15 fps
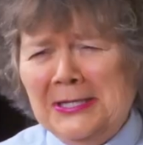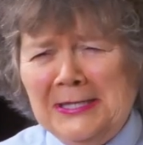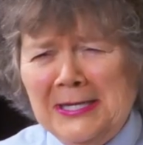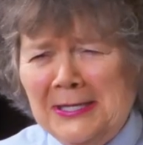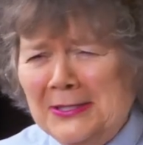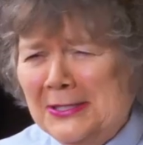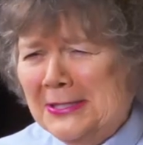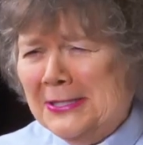
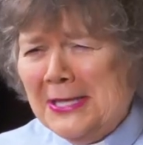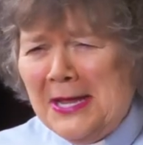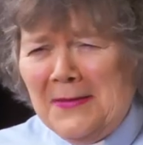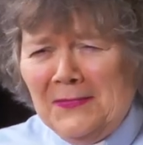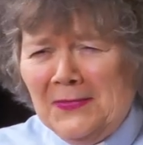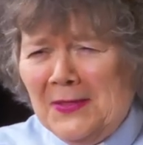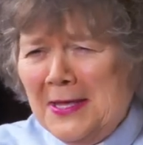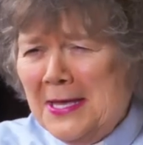Done the
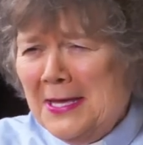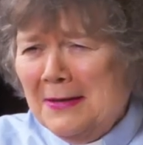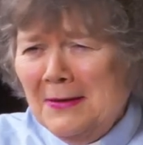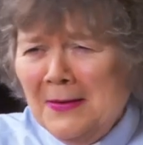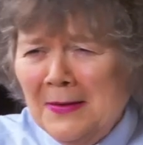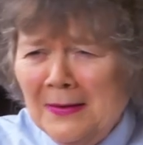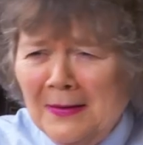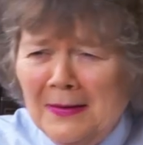
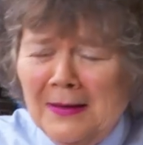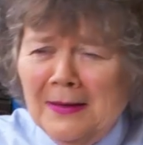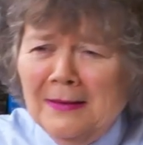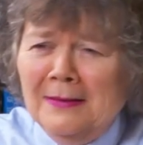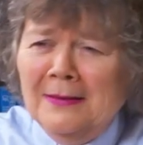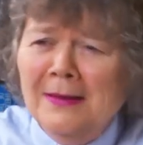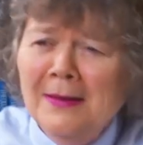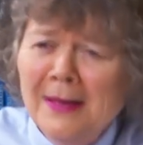same thing.
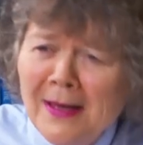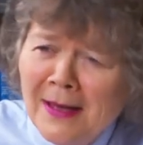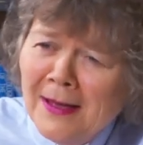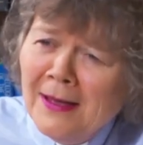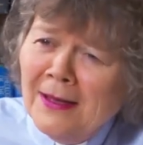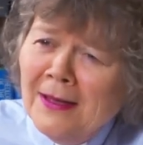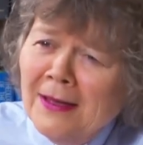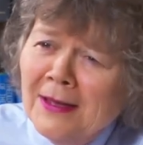
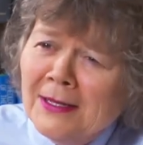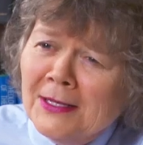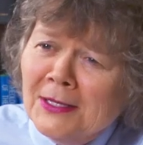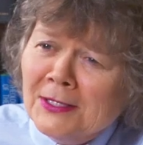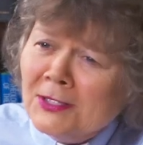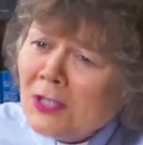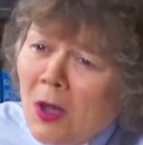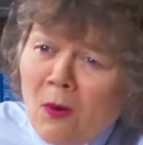
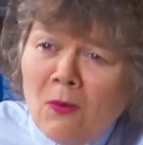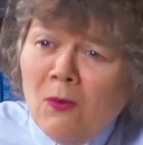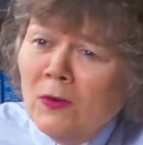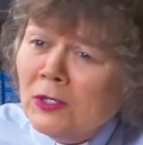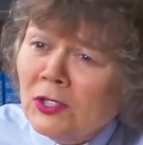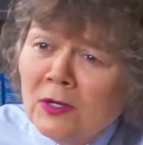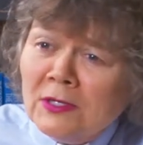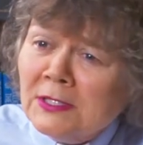So,
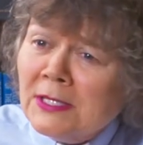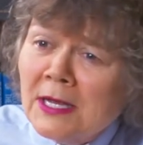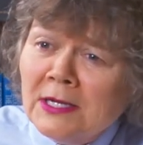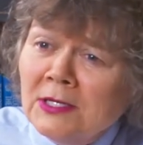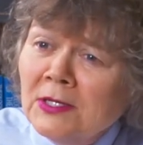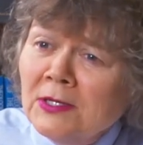what y'all decide to